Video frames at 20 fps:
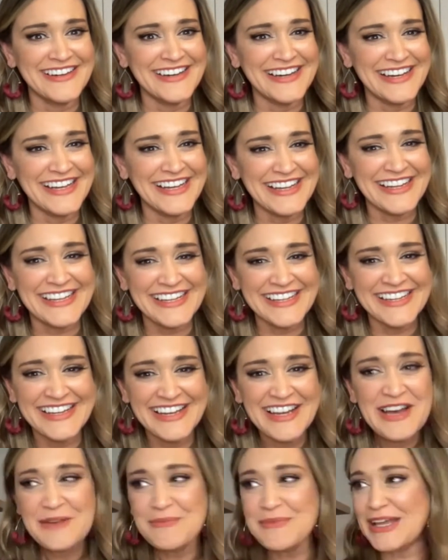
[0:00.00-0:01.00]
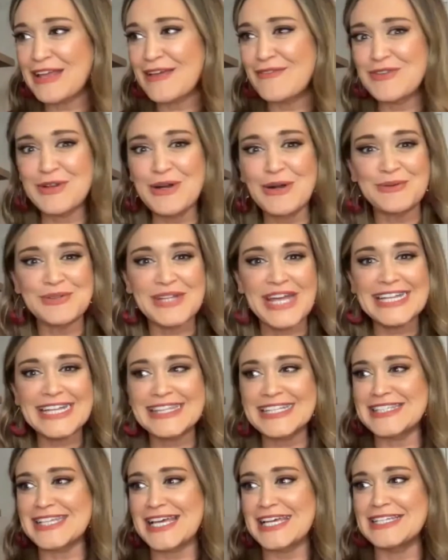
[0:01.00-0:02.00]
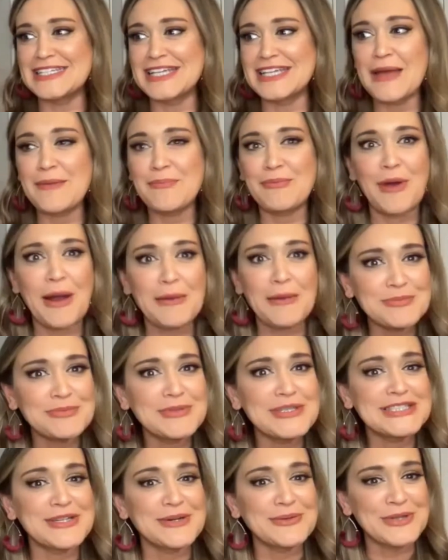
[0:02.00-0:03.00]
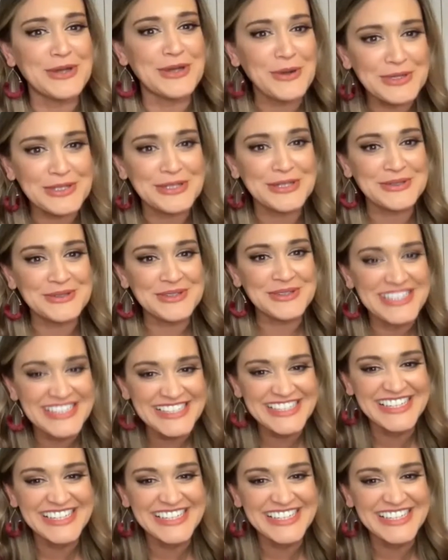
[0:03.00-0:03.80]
Like if you don't like this idea, I probably don't know you.